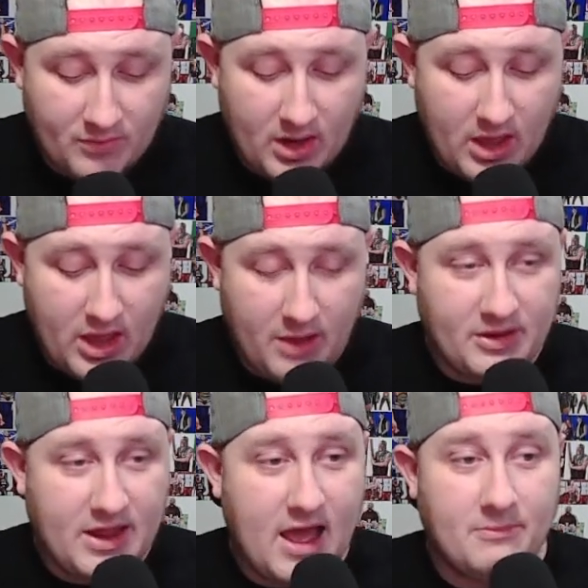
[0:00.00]
But
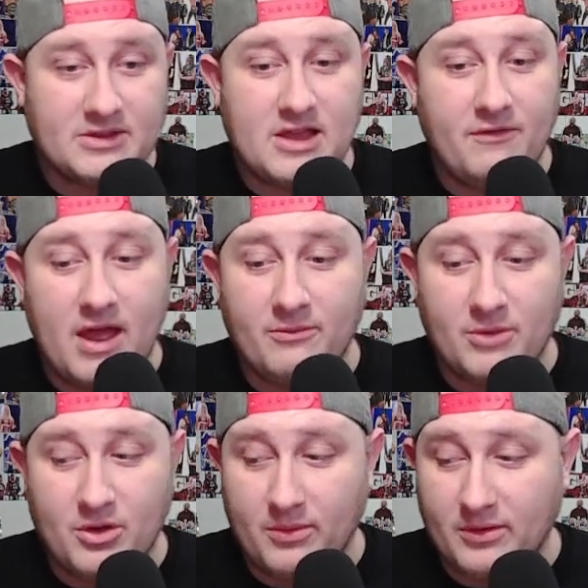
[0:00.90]
yeah, myself, I'm
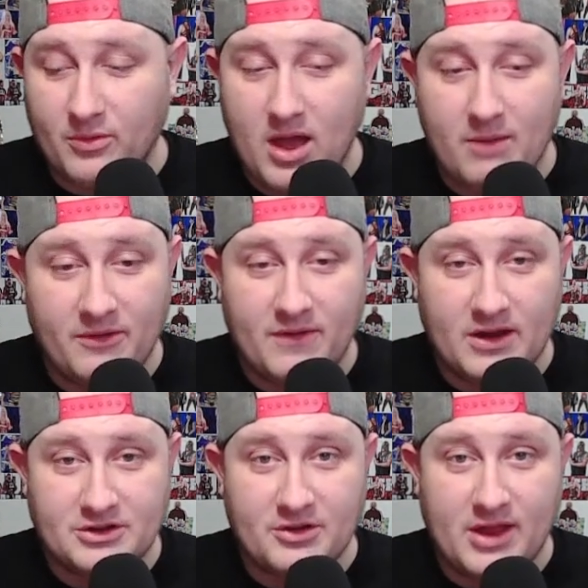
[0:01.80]
becoming quite a big fan
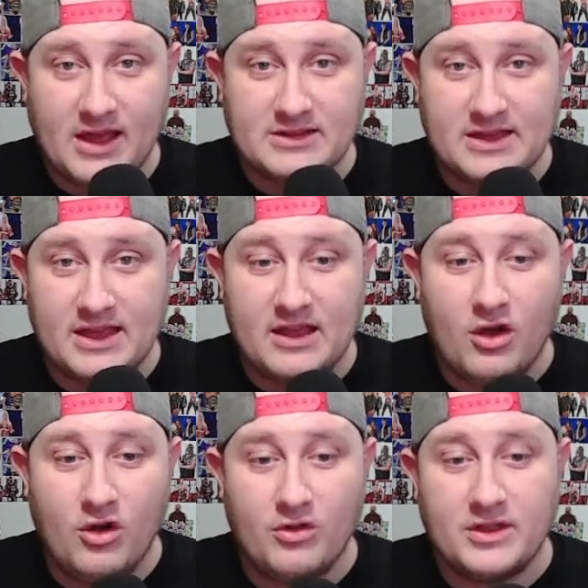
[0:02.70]
of Joe Gacy.
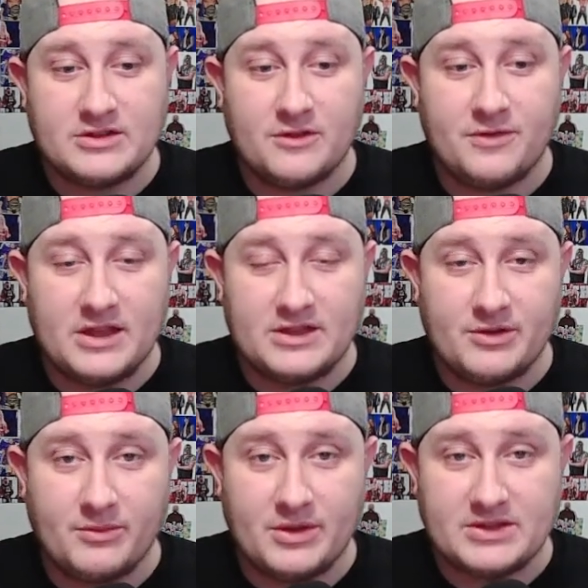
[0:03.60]
All this stuff that he's
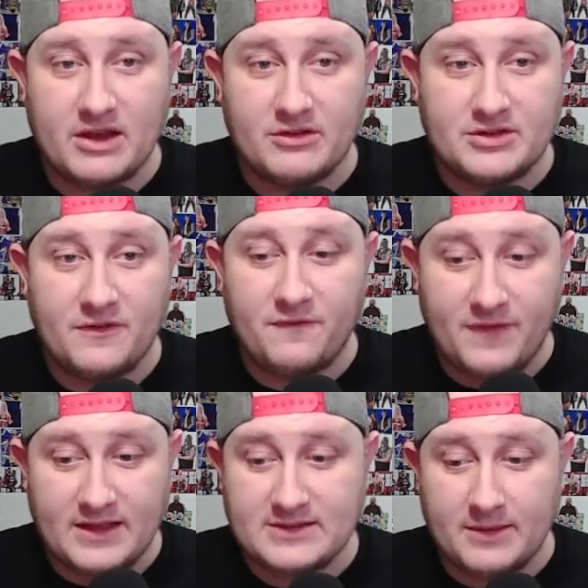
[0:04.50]
doing with his character
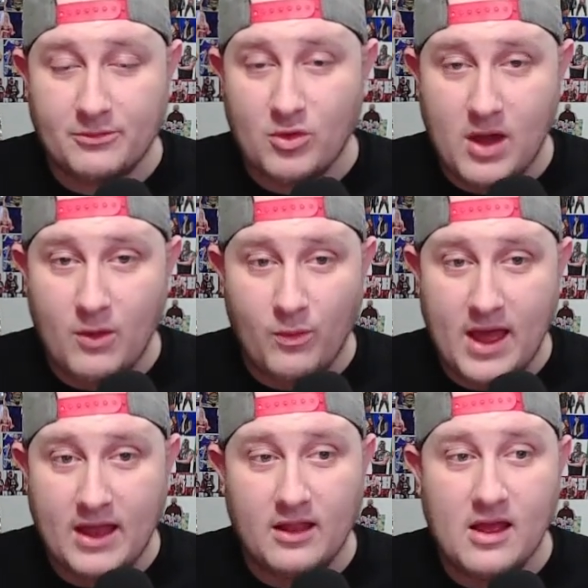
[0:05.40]
fits him quite
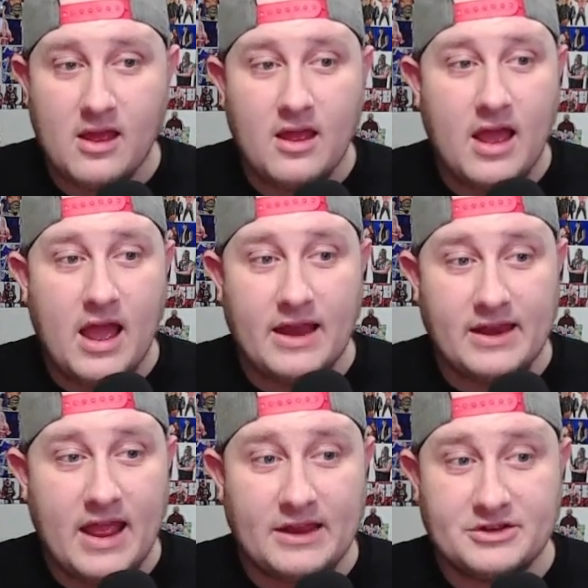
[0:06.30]
well. And
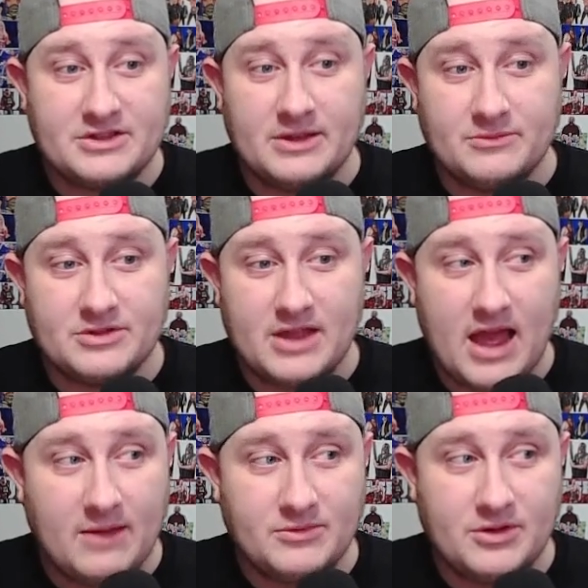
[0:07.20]
yeah, he just seems to
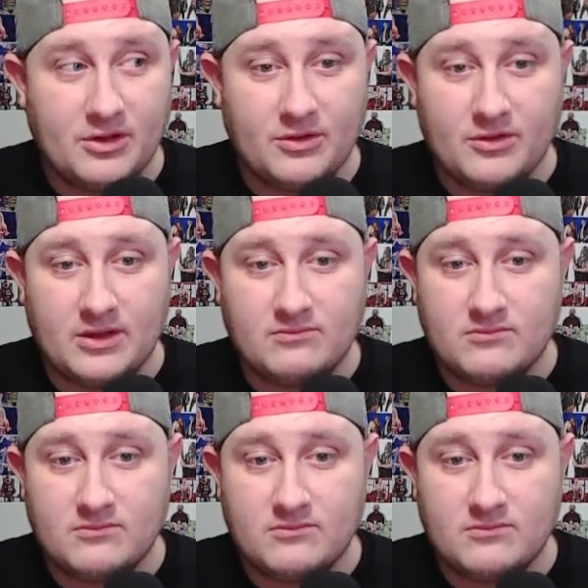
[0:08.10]
absolutely